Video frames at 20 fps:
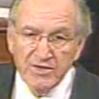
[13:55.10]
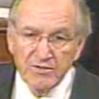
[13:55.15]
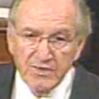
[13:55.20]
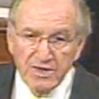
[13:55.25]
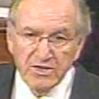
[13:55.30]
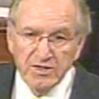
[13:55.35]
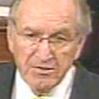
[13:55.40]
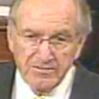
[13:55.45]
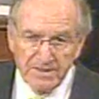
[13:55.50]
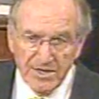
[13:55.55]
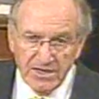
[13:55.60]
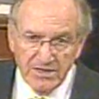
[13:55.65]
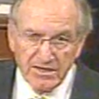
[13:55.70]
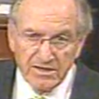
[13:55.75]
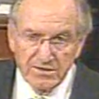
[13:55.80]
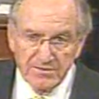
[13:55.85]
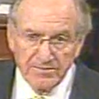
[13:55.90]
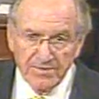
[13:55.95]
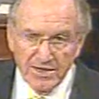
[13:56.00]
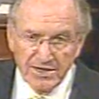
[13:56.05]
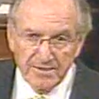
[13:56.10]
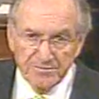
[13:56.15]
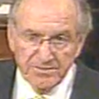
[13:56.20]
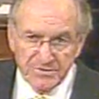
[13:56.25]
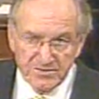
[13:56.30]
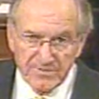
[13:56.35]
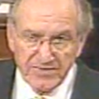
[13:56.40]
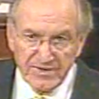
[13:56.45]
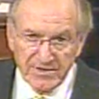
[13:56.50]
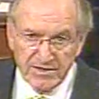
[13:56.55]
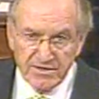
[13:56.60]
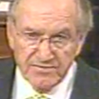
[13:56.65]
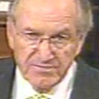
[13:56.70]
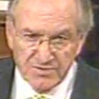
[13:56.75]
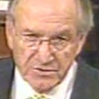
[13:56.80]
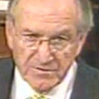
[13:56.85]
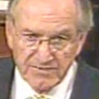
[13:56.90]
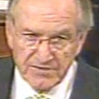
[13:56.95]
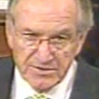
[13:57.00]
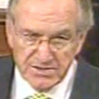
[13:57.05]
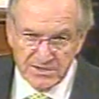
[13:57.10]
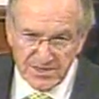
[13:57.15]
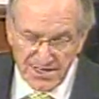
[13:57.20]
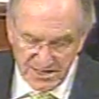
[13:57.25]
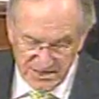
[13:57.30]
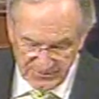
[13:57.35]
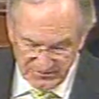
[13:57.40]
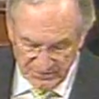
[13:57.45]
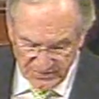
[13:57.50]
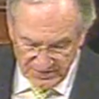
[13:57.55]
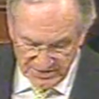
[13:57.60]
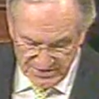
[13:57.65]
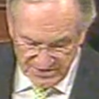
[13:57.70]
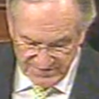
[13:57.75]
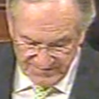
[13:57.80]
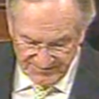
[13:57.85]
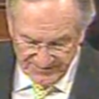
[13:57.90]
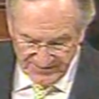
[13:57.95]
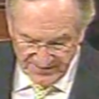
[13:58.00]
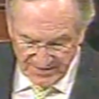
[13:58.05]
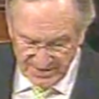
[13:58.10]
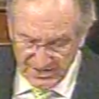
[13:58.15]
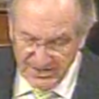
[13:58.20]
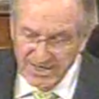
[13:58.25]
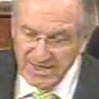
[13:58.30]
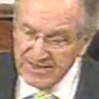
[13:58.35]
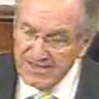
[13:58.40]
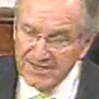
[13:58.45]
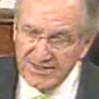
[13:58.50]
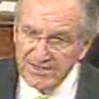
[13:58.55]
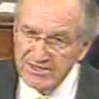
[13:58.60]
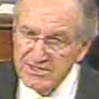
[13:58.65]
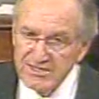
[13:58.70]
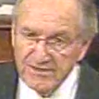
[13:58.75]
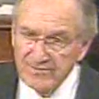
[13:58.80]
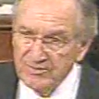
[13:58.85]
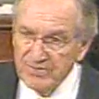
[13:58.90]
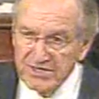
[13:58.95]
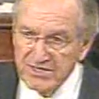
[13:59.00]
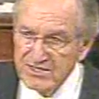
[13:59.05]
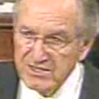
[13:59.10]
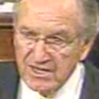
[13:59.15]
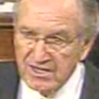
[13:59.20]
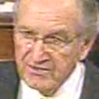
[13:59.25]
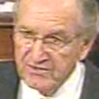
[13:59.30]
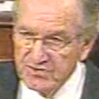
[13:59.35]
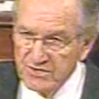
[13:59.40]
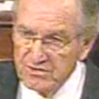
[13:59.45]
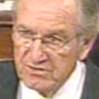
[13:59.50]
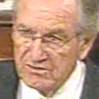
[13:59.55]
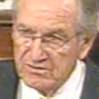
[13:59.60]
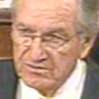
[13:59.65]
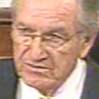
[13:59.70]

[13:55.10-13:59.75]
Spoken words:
recommended by the Preventative Services Task Force. Now, this simply is not true.